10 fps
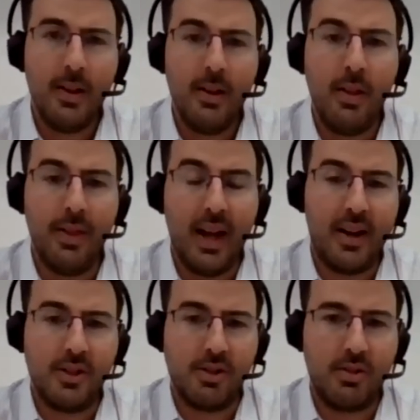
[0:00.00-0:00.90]
that
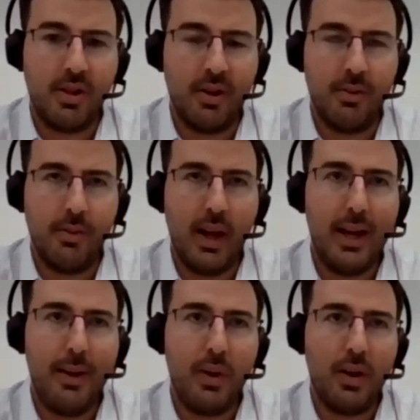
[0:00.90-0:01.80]
is, you know,
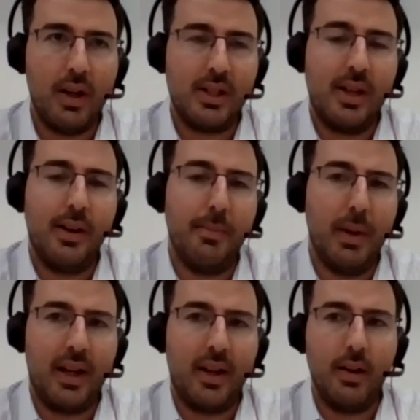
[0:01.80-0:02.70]
APIs can
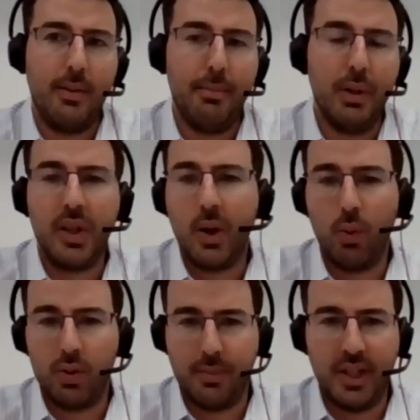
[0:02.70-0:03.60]
make building
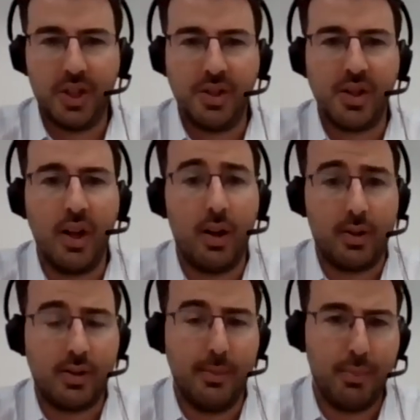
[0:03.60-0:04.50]
automations a lot
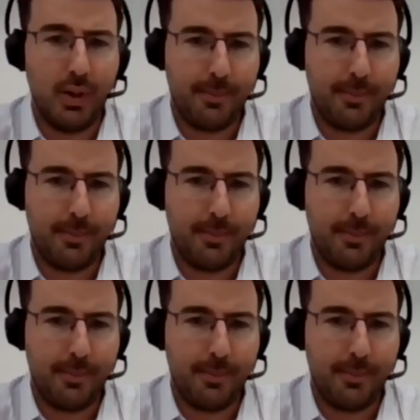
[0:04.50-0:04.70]
simpler.